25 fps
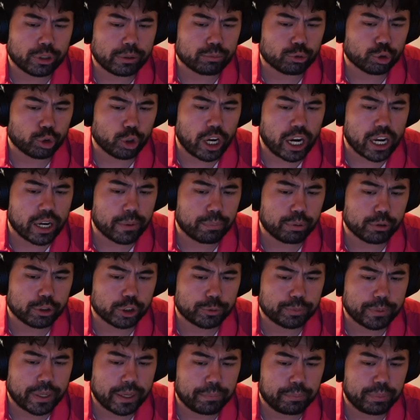I'm trying to
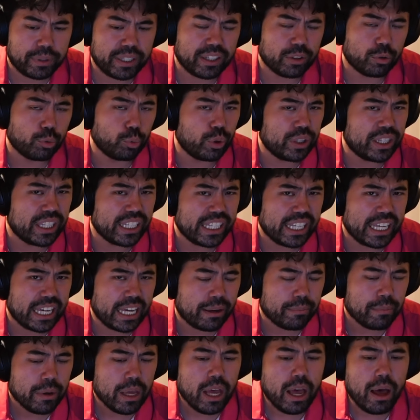push my p and win the
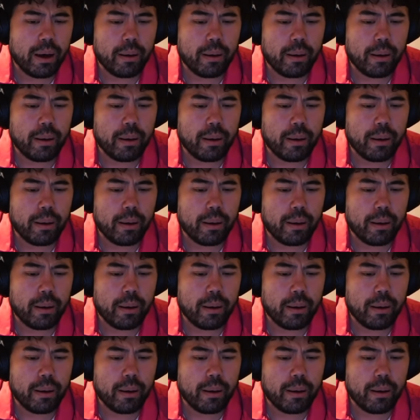game.